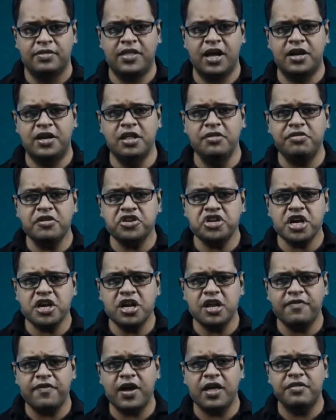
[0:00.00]
The
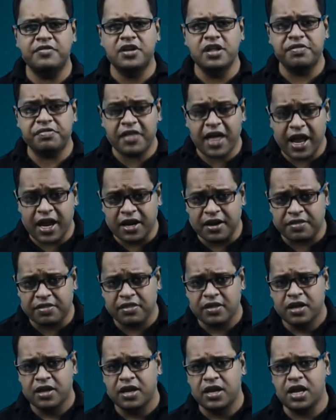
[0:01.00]
decision device
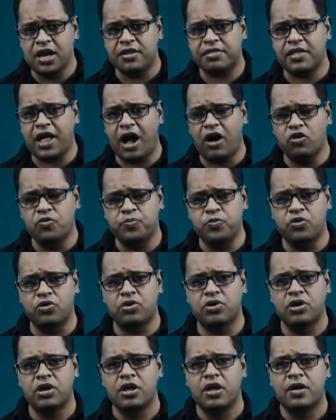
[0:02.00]
decides its
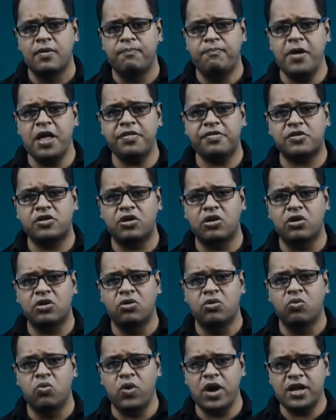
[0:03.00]
output based
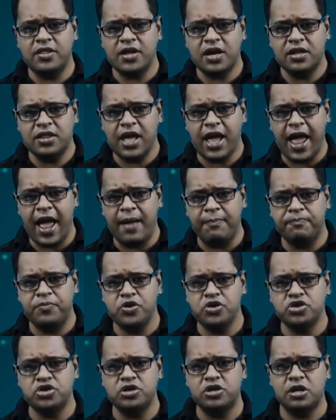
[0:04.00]
on whether the
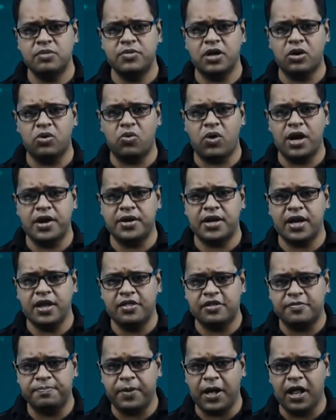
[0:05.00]
amplitude of the
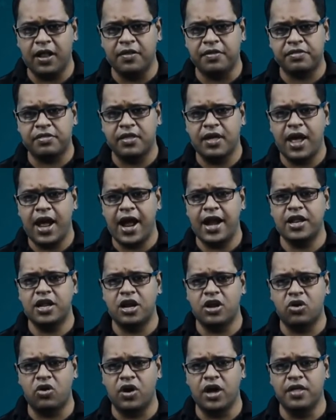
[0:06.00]
quantized pulse and
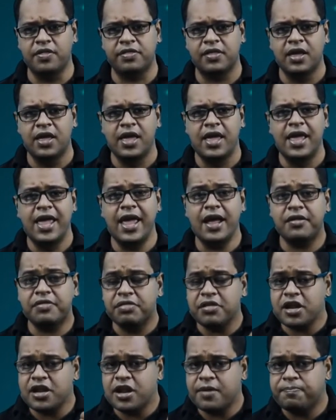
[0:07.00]
the noise
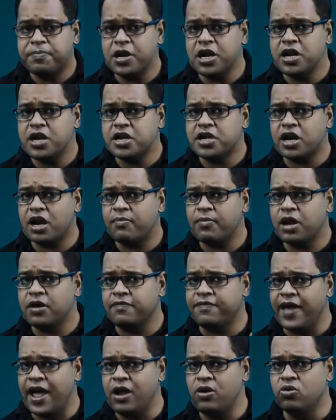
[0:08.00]
exceed a
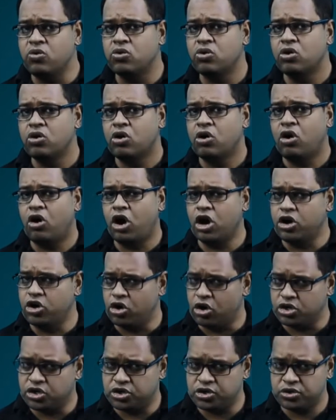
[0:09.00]
predetermined value or
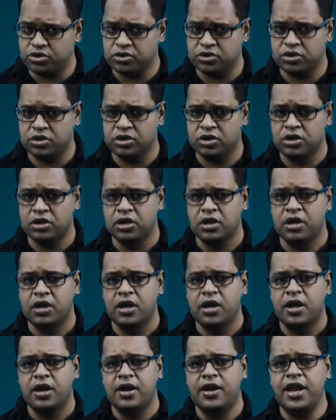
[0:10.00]
not.
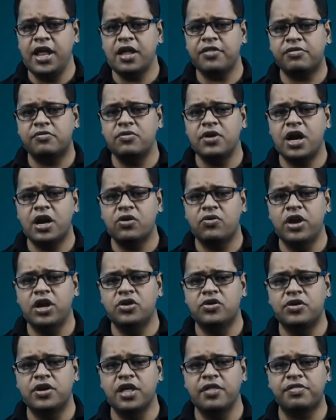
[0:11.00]
Next, we are
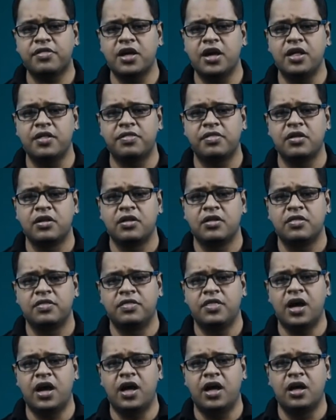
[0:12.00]
going to discuss
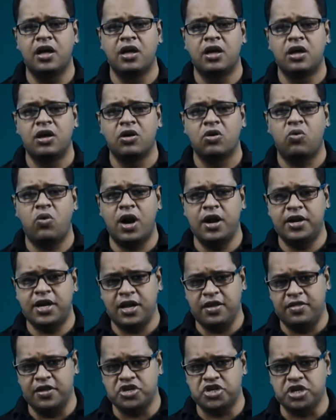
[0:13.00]
the
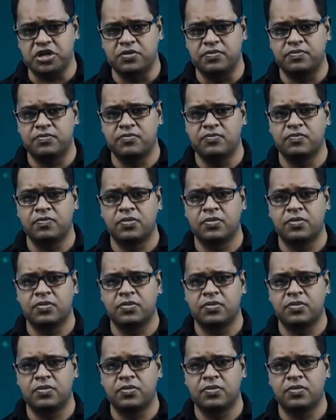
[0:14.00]
quantization.